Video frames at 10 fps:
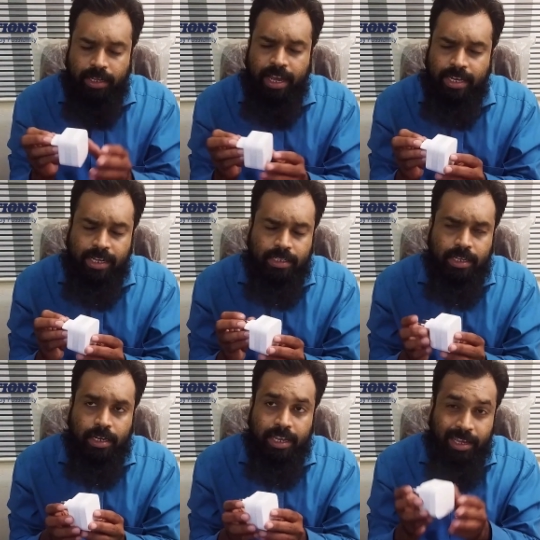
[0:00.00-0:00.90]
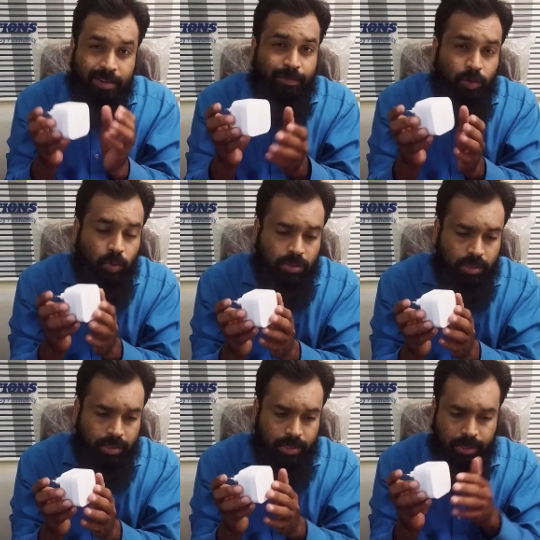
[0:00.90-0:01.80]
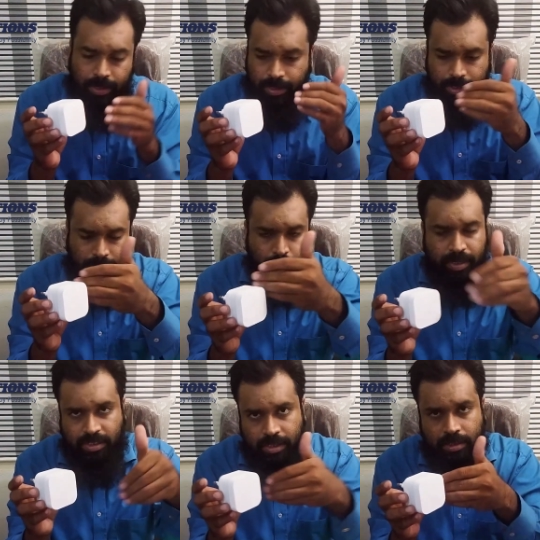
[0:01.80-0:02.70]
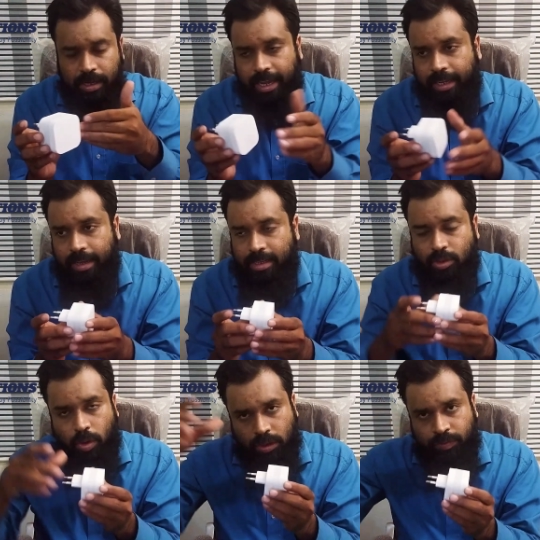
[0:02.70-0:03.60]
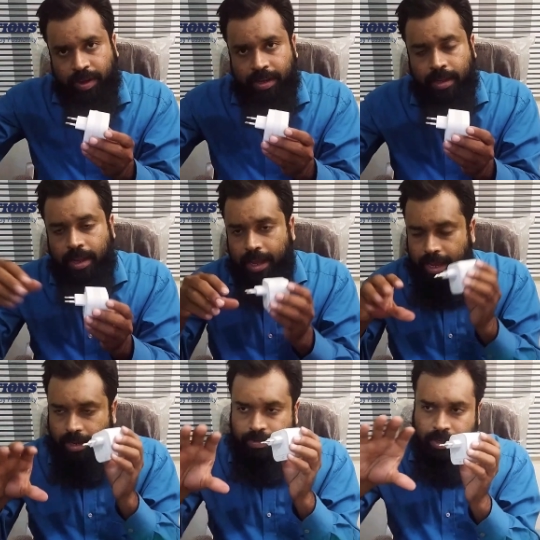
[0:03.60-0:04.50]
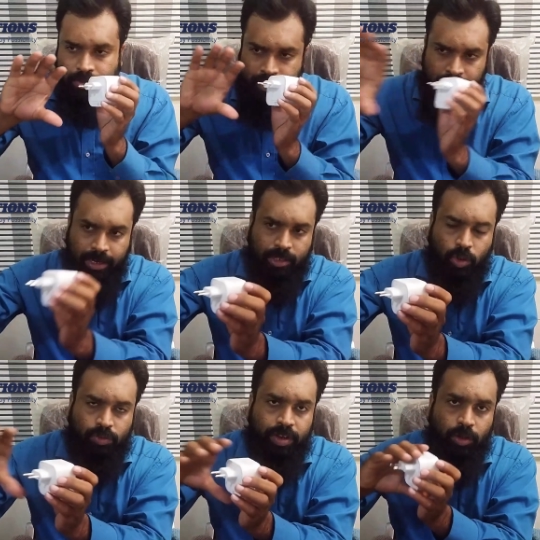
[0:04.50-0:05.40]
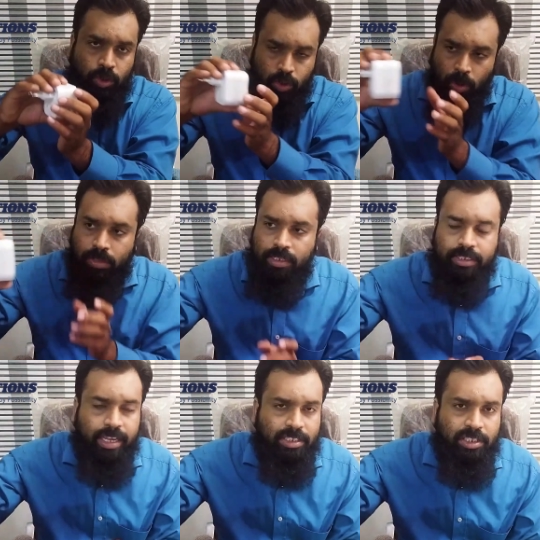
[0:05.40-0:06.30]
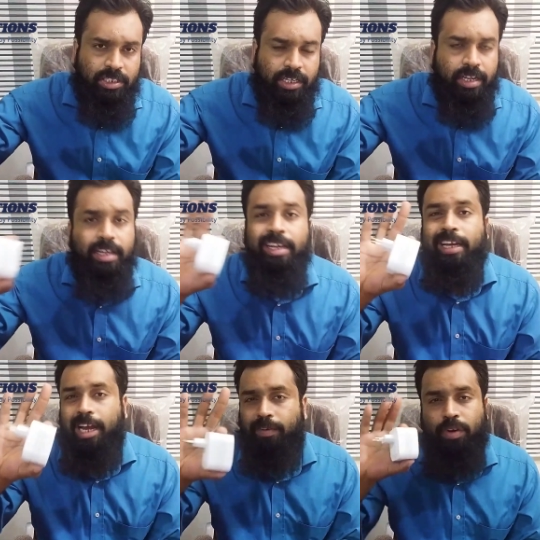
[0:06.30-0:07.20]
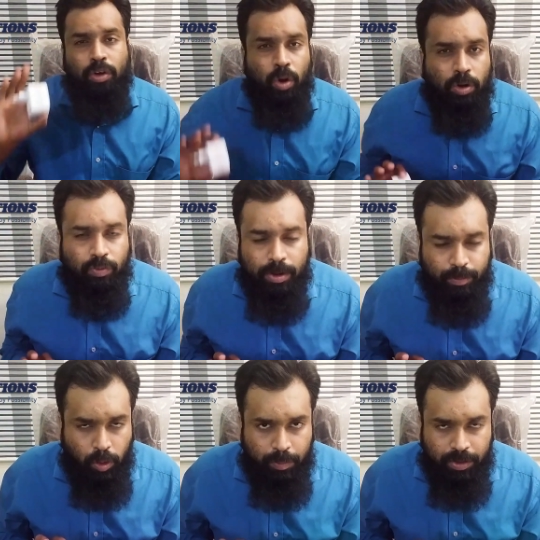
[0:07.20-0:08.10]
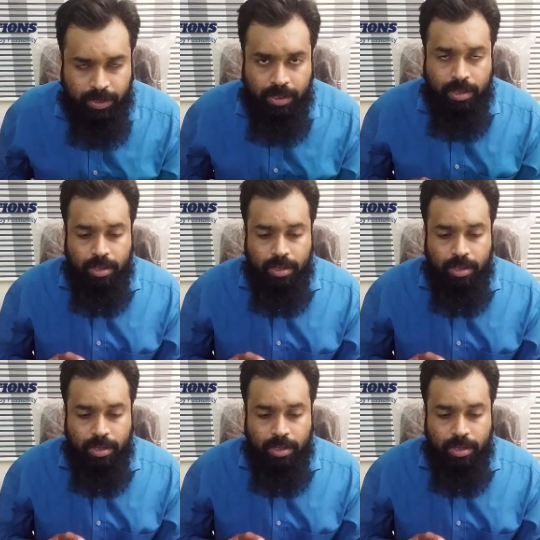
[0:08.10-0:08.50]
any other airflows spaces like exhaust fan, and near exhaust fan you install this gas detector, it will not work properly.